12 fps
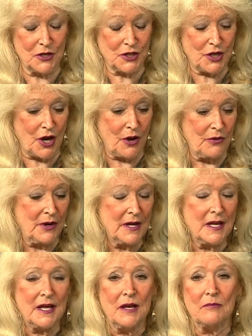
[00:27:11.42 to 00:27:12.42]
show.
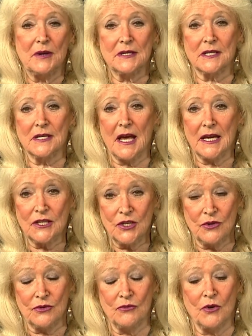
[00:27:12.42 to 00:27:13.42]
But tonight,
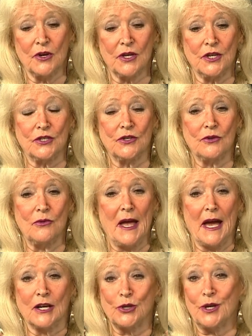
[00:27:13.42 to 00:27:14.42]
Newton, we're going to do
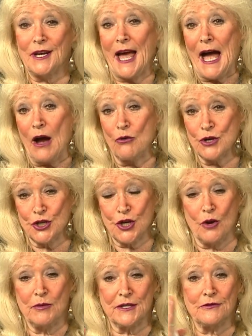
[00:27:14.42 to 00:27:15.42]
actually an hour show,
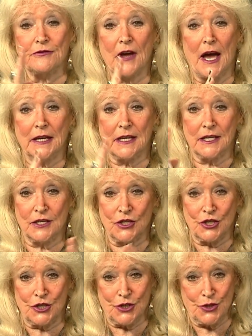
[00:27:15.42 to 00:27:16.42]
but divided into
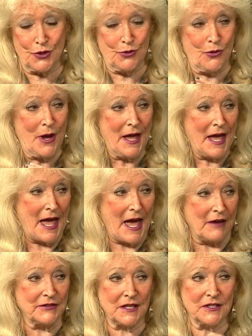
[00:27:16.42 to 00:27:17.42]
two
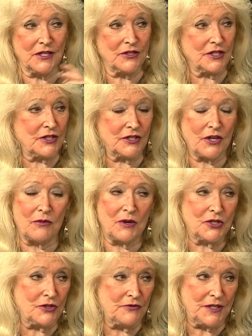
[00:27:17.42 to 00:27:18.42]
halves, because there's just so
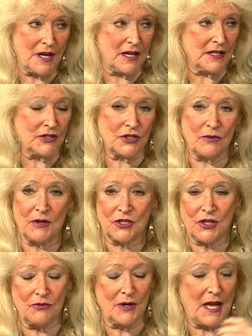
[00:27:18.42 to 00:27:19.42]
much you've done and so much
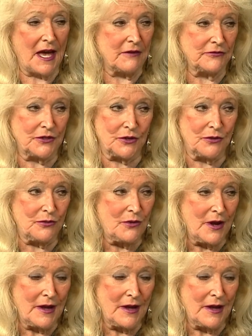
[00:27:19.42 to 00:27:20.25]
that we have to.